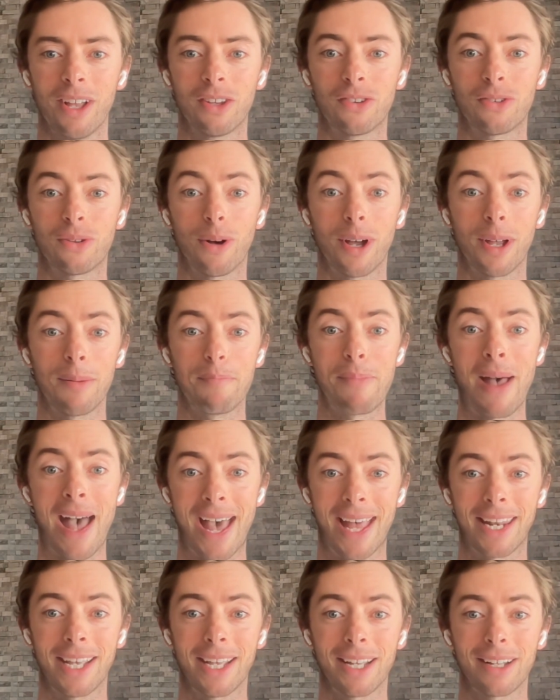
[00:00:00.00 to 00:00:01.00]
So I
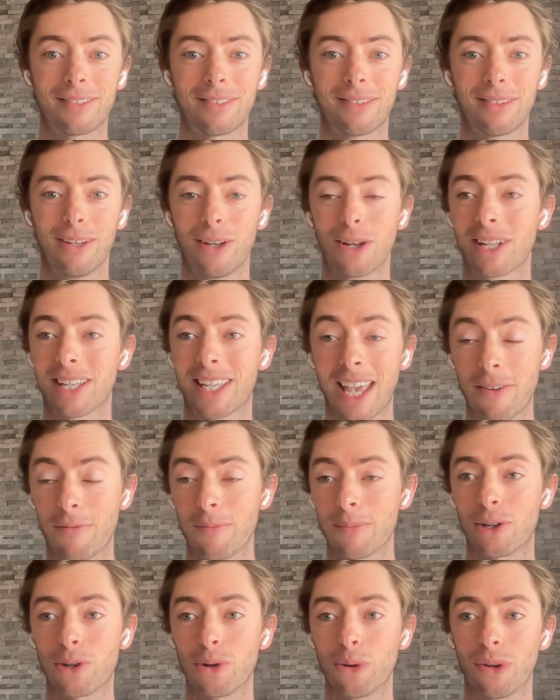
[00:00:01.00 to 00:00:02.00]
panicked gave
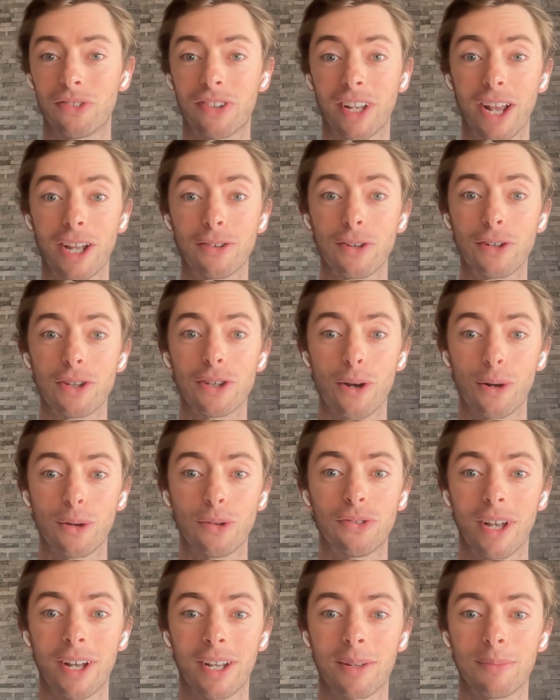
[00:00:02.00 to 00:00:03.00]
him a call and said, under no
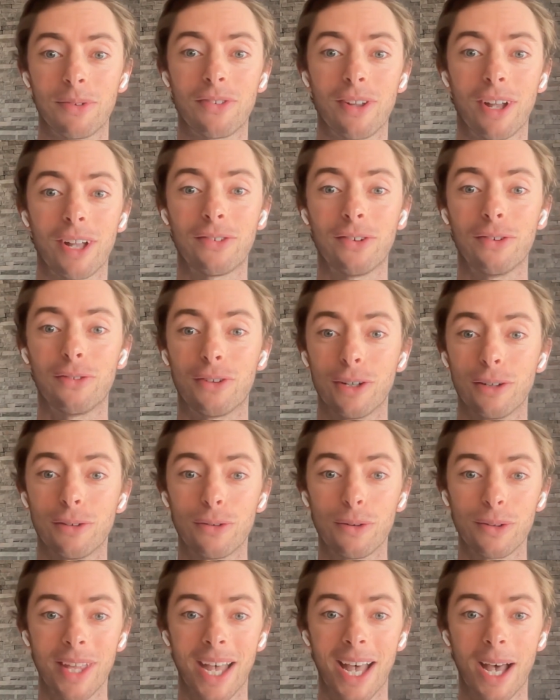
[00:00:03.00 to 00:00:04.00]
circumstances do you
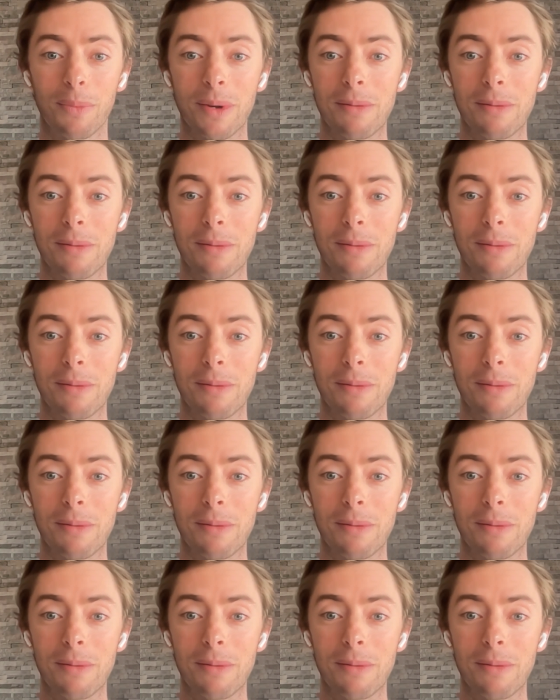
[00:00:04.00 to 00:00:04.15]
do that.